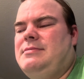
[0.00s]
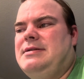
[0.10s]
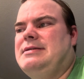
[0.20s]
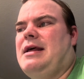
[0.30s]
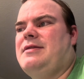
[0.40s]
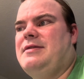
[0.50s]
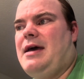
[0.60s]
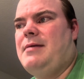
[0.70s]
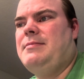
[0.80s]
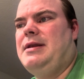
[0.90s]
it's not
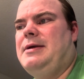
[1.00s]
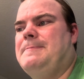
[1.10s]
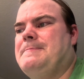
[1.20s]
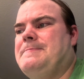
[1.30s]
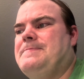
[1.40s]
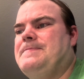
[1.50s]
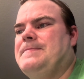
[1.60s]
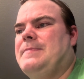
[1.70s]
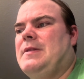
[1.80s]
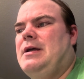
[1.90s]
that many.
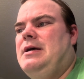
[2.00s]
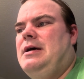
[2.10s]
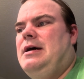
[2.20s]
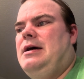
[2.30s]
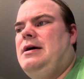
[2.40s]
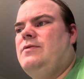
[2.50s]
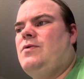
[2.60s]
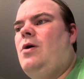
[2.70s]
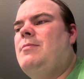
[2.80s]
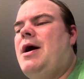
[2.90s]

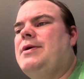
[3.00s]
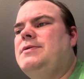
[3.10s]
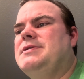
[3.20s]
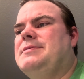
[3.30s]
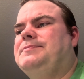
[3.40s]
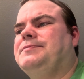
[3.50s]
Role models.